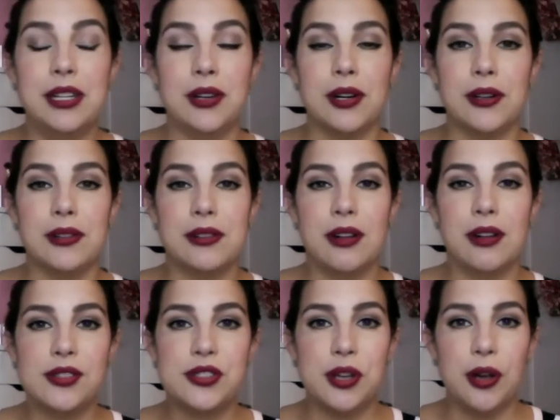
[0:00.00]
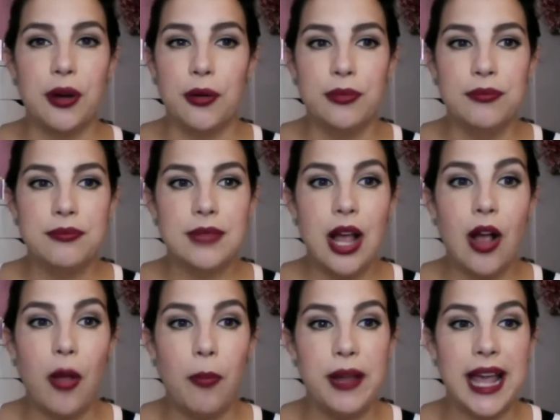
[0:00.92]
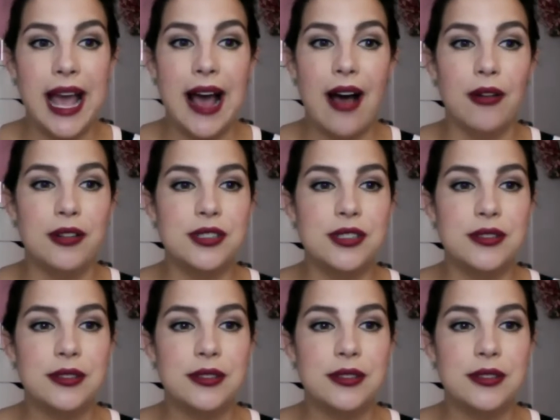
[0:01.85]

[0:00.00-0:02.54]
you're also helping out